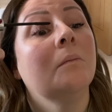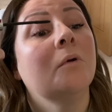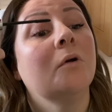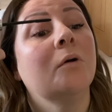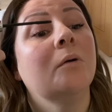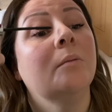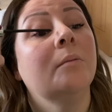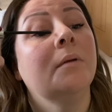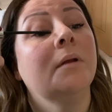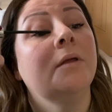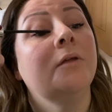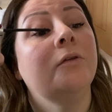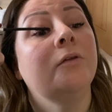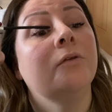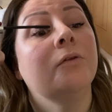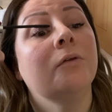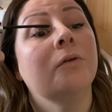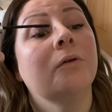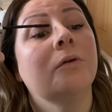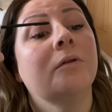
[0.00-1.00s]
Probably
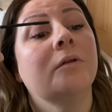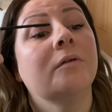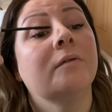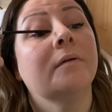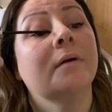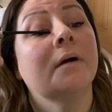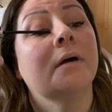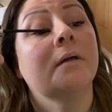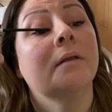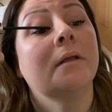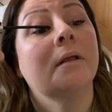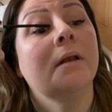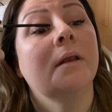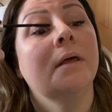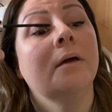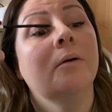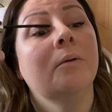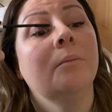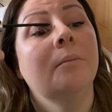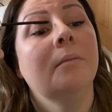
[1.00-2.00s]
should have had a
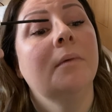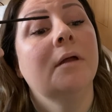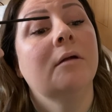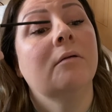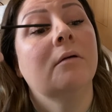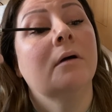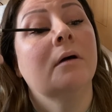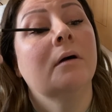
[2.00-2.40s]
little mirror.